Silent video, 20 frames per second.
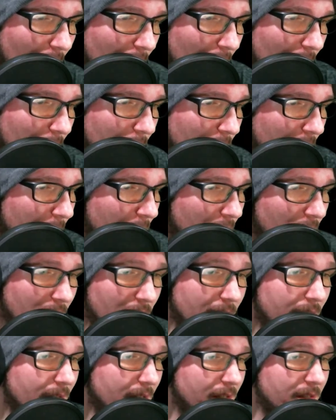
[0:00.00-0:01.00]
People
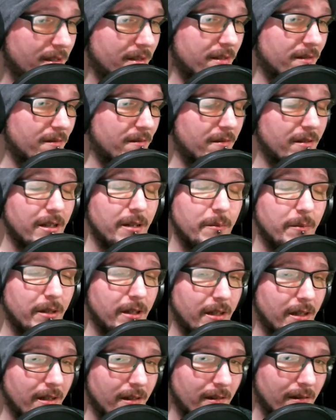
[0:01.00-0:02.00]
with
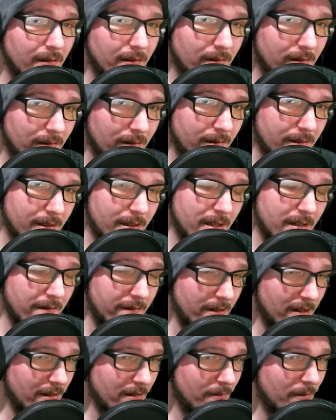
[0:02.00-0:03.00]
extremely
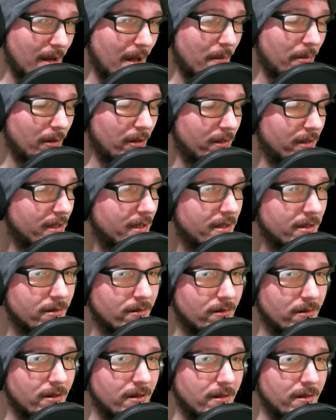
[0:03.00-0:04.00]
severe bipolar
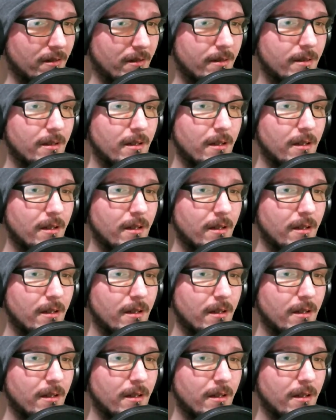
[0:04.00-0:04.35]
disorders